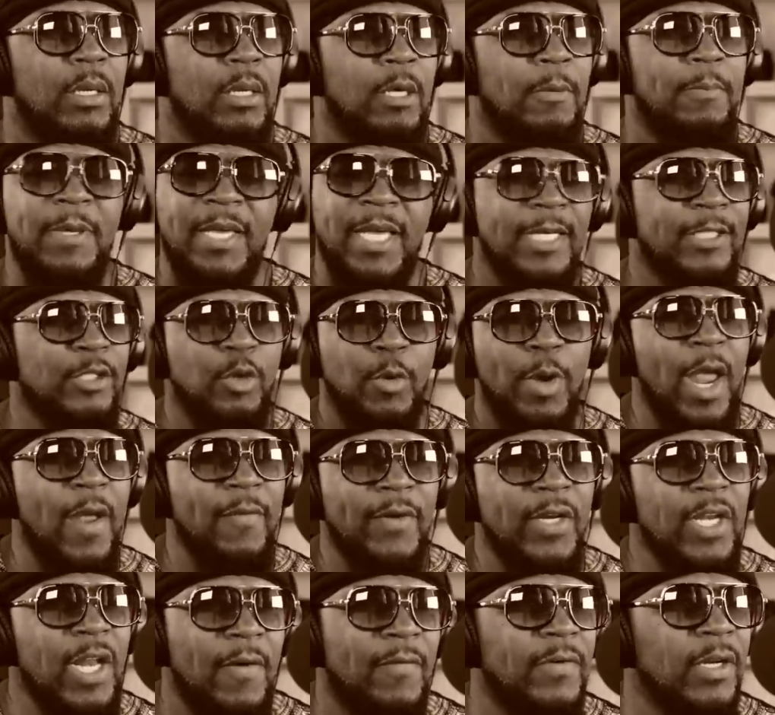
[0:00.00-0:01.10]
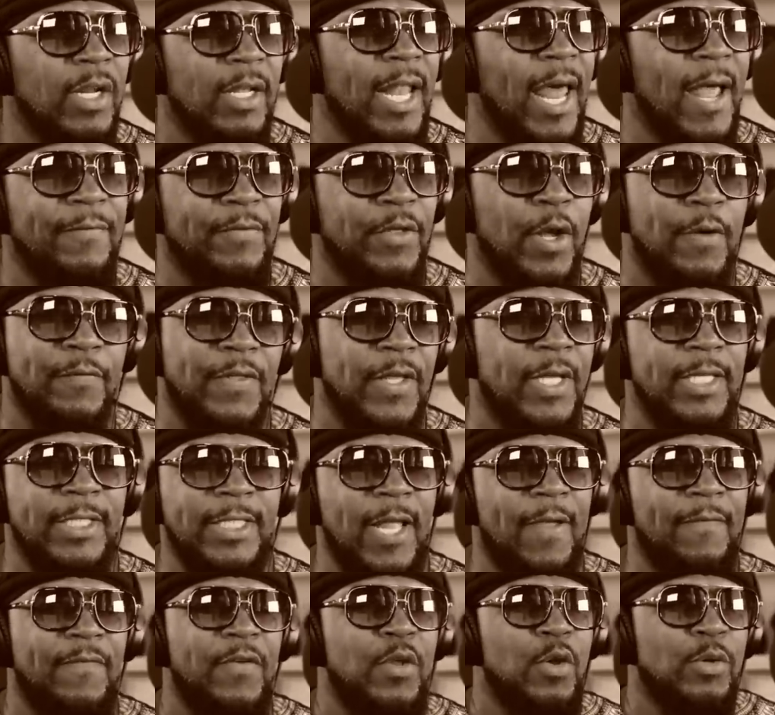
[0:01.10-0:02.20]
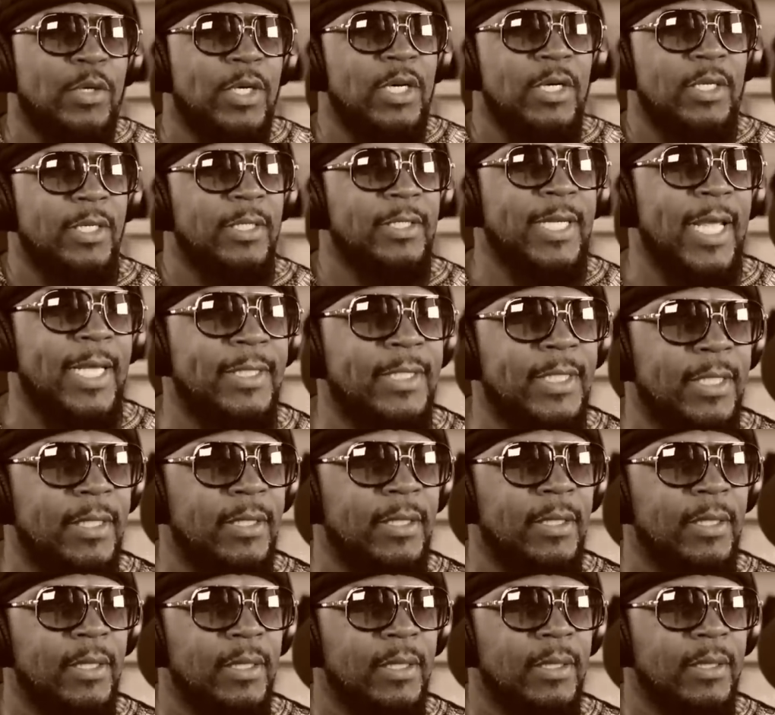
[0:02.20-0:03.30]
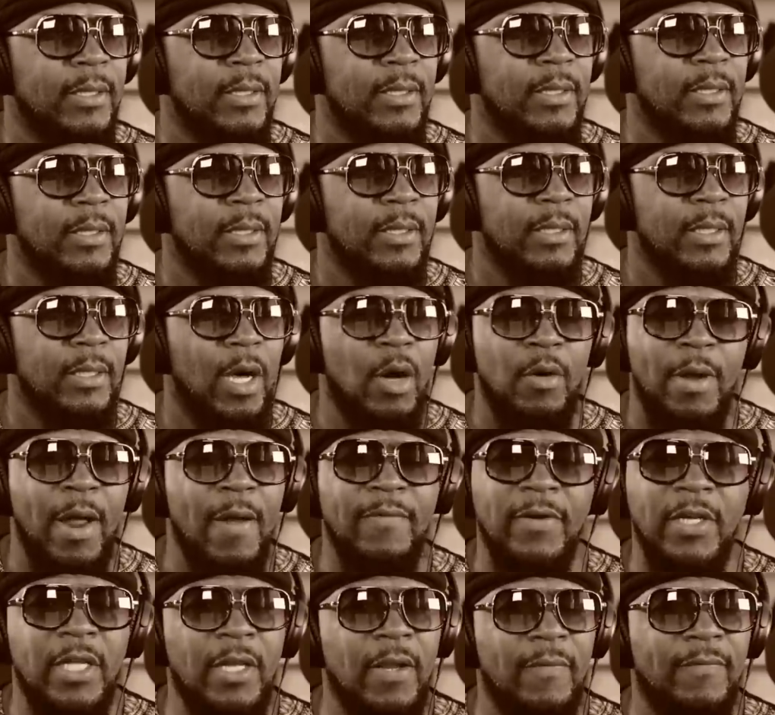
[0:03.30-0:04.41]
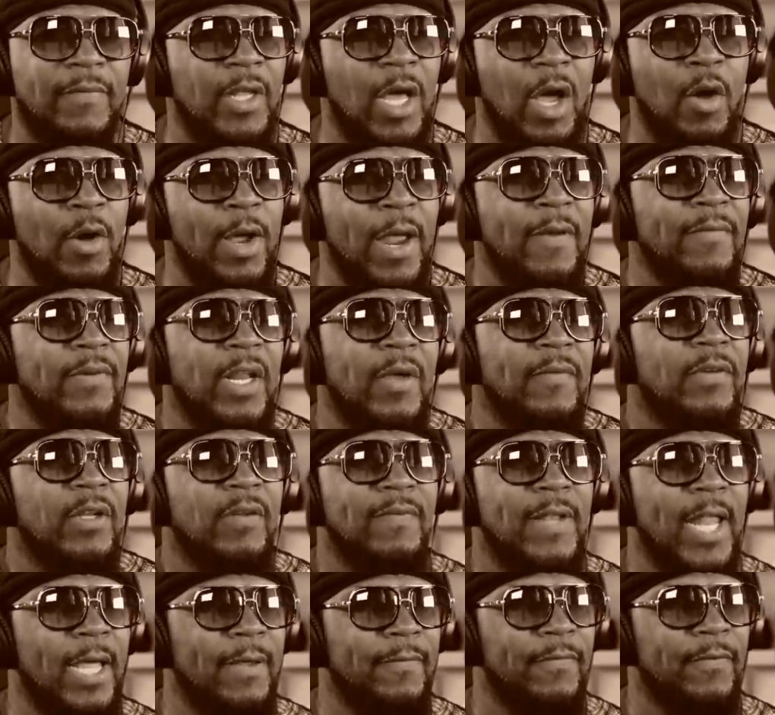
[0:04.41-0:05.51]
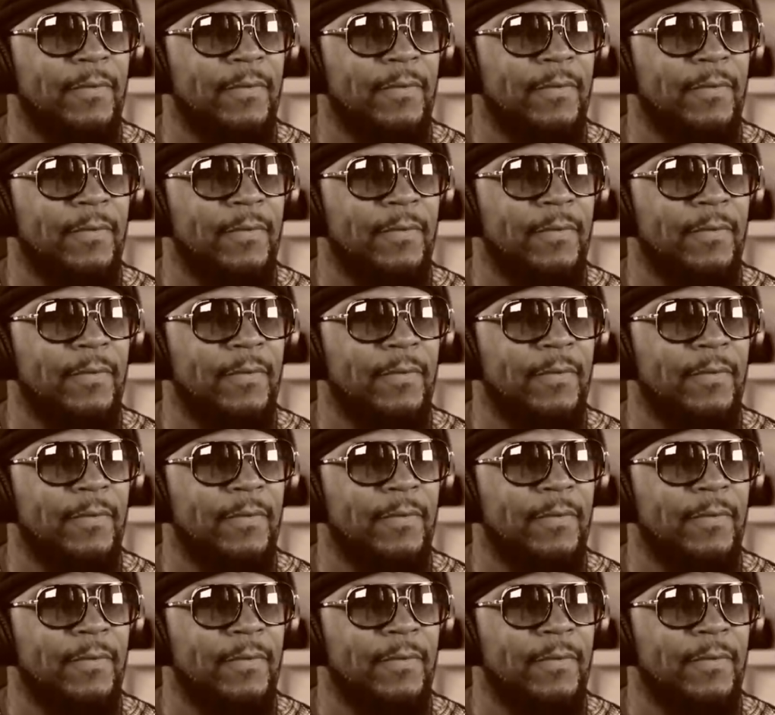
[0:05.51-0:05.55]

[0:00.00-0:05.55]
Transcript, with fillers: Because on every level of life, there are things that feel good and taste good. On every level, of, on every level of life.